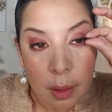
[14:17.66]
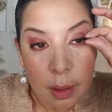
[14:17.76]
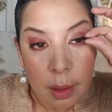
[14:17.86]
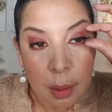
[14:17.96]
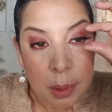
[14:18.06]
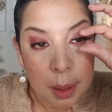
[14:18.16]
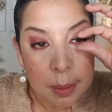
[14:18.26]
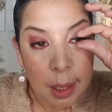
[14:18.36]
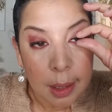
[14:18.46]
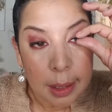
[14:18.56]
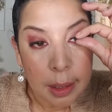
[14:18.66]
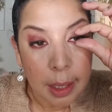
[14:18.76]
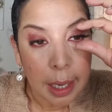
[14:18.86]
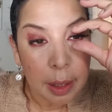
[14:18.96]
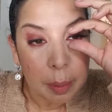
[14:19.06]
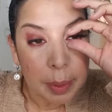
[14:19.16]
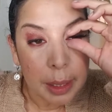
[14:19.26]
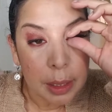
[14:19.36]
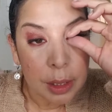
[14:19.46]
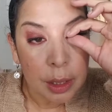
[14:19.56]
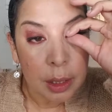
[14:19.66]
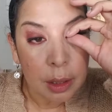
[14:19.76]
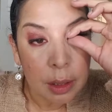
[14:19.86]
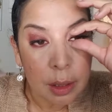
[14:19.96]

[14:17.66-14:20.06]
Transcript: sometimes I like to kind of pinch it